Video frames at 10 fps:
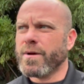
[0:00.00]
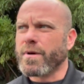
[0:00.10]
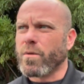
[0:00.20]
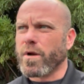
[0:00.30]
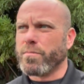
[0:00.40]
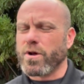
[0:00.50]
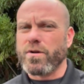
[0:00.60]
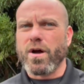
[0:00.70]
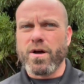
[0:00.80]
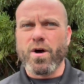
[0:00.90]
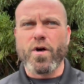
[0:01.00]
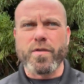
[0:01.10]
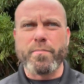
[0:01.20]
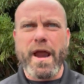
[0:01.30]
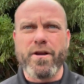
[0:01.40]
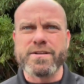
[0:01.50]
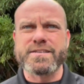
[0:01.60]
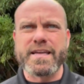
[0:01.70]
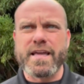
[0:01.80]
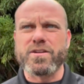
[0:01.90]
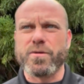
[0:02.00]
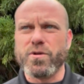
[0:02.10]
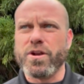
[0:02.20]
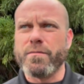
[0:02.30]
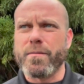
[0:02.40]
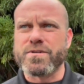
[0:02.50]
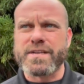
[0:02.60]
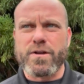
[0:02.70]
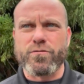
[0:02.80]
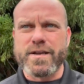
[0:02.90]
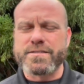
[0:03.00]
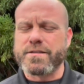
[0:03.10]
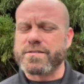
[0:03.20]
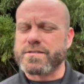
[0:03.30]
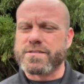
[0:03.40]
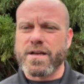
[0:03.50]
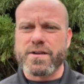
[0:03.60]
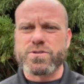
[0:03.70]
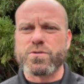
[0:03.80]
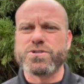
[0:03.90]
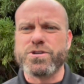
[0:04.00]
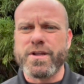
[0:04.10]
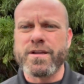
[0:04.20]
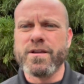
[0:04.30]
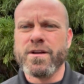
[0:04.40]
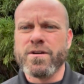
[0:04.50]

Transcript: but I want to put all the parents and, again, community members at rest that this is not a school shooting.